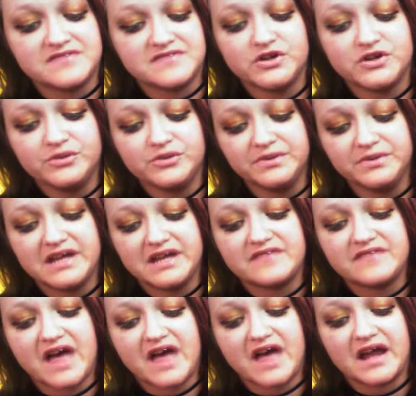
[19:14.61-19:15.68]
Who will live
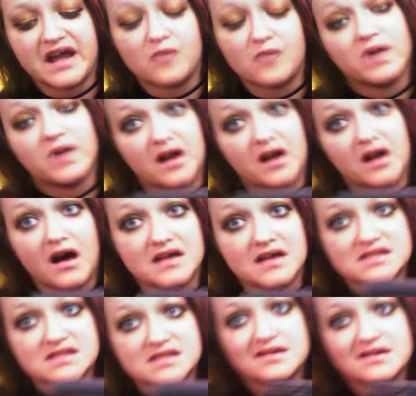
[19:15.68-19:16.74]
and at what
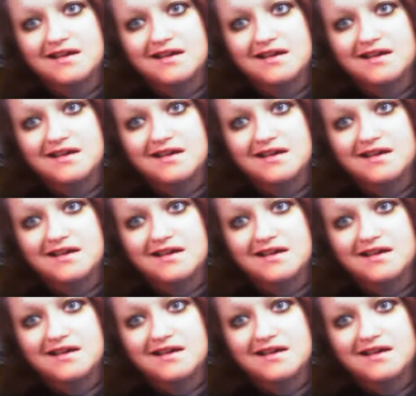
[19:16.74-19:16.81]
cost?